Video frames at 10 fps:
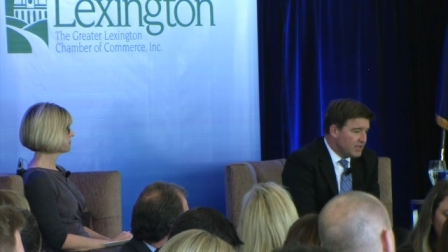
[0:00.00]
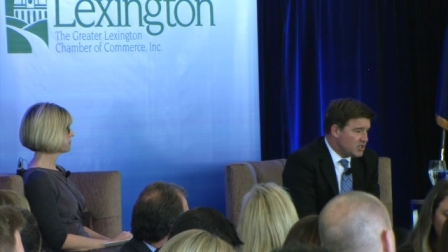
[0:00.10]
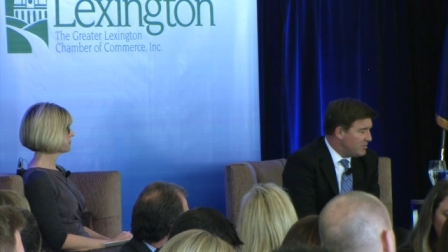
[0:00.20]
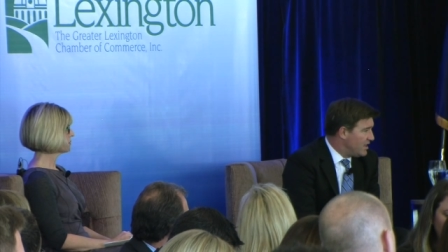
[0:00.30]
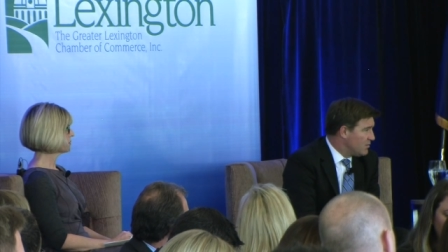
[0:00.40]

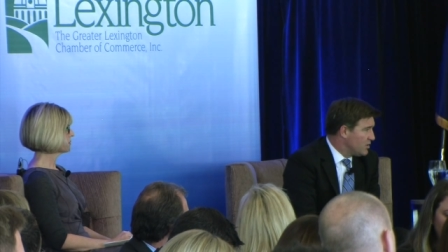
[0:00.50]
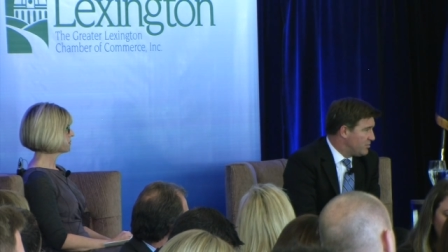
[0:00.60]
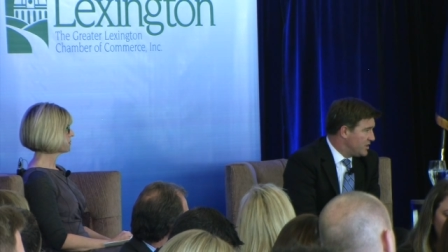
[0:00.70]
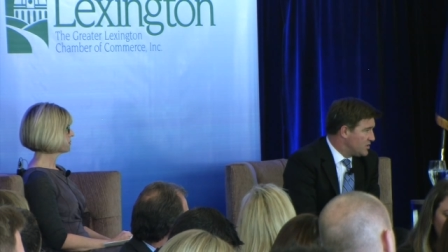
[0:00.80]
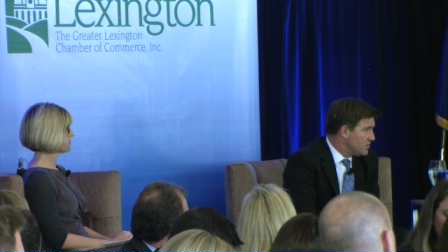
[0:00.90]
she may not
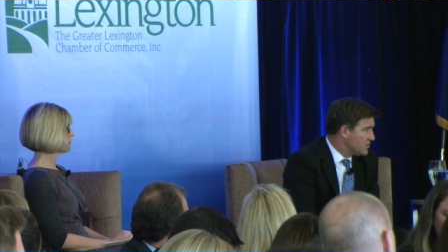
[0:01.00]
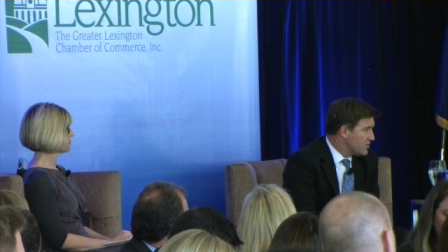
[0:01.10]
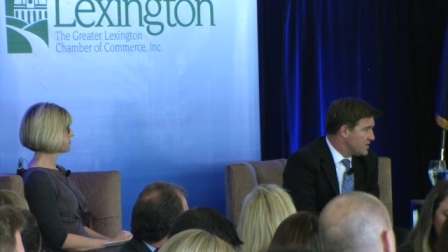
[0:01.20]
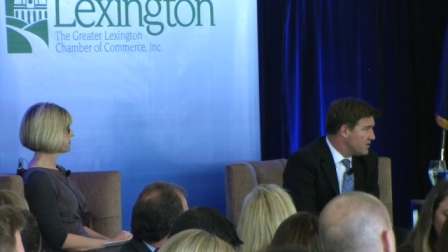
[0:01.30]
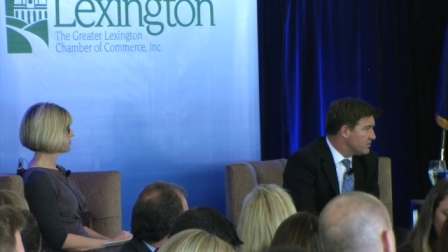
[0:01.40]
want to pigeonhole
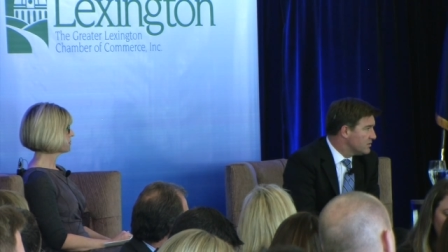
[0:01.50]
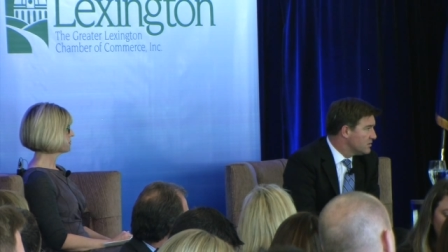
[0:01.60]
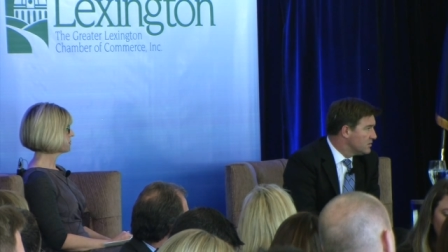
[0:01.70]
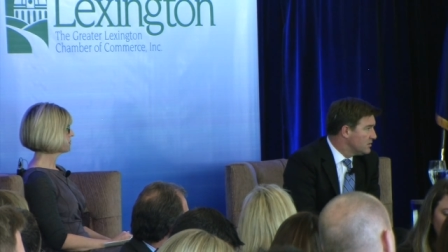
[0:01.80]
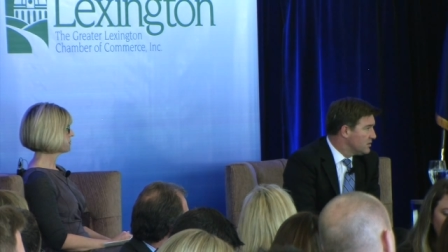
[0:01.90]
herself,
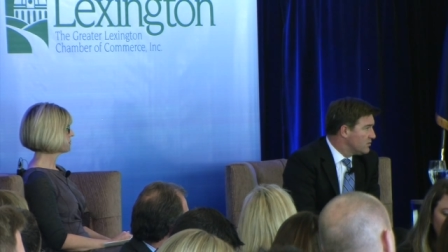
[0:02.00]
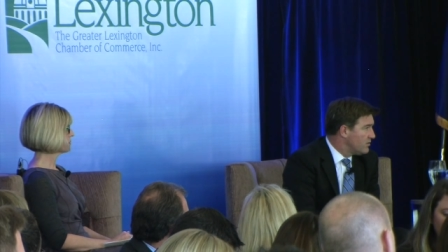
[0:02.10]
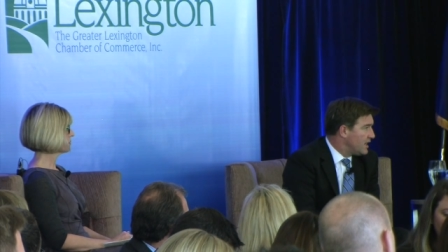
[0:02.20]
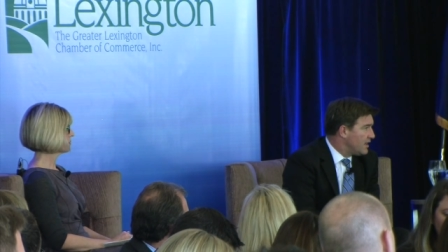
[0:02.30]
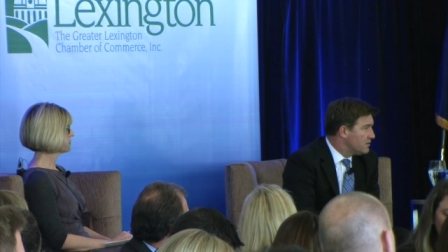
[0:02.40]

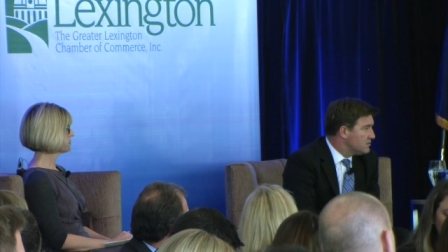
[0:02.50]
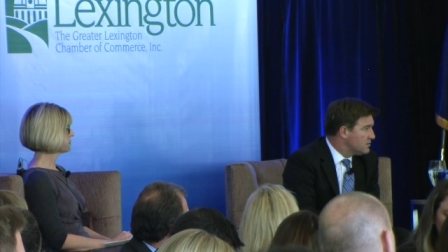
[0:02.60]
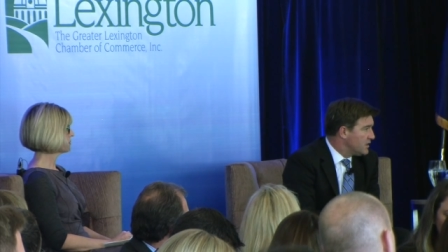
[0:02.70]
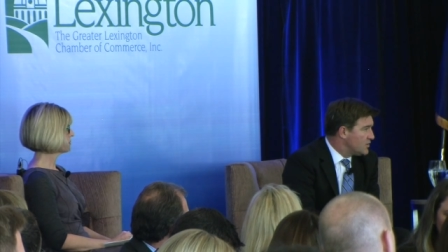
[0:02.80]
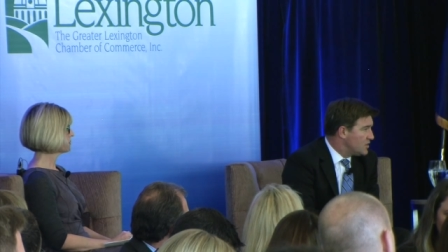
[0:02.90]
that
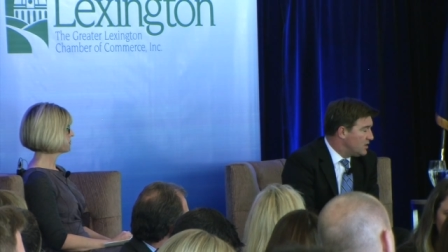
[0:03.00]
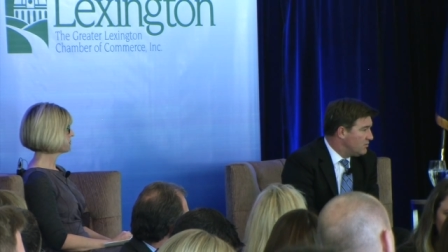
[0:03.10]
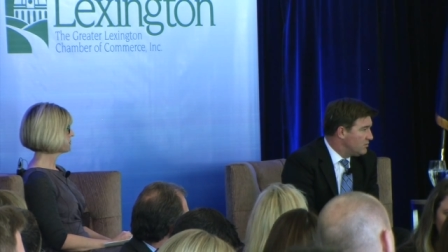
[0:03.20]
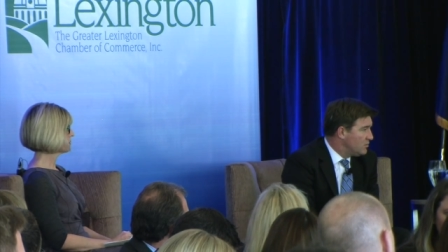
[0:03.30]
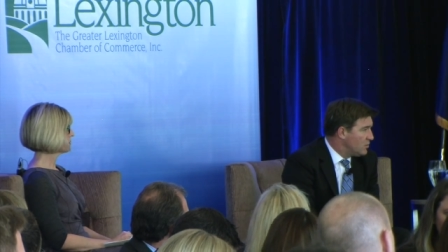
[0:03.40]

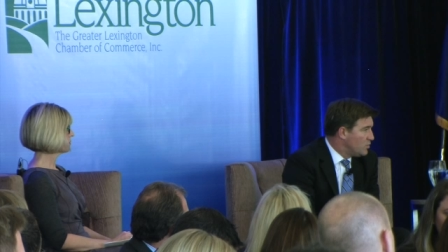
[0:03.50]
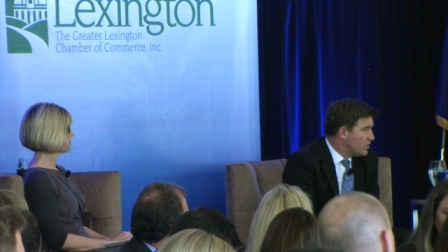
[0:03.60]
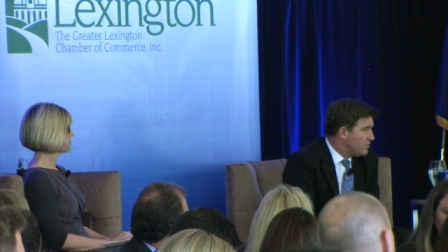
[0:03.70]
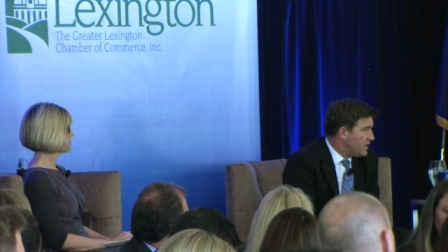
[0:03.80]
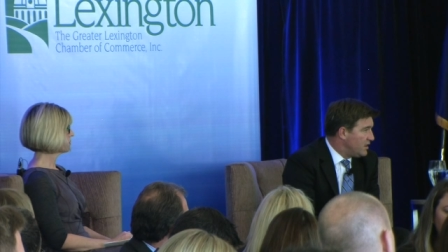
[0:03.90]
she would
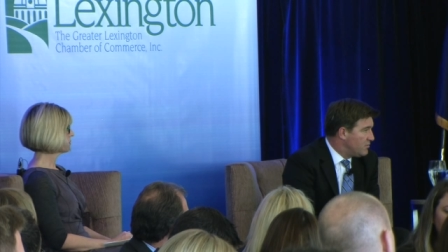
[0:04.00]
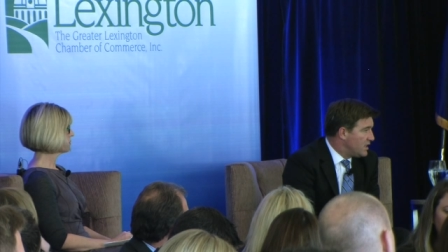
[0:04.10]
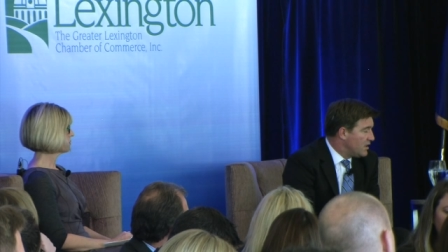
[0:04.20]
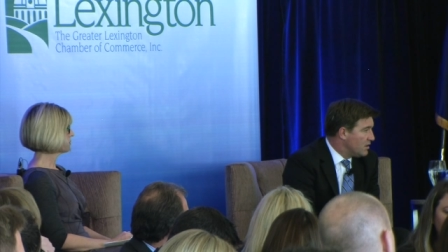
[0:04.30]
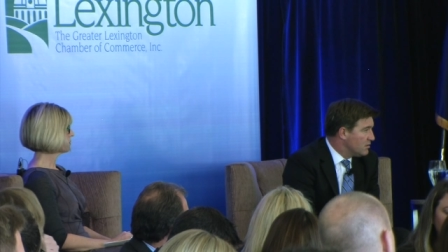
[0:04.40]
want to be
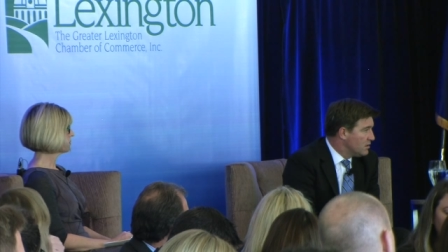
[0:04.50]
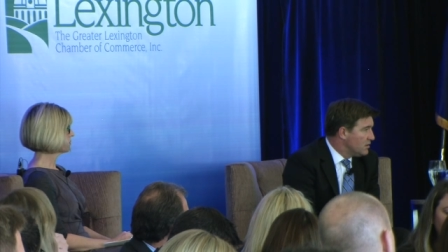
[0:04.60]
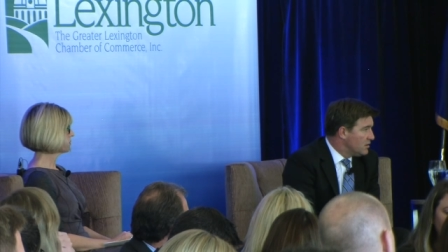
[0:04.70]
there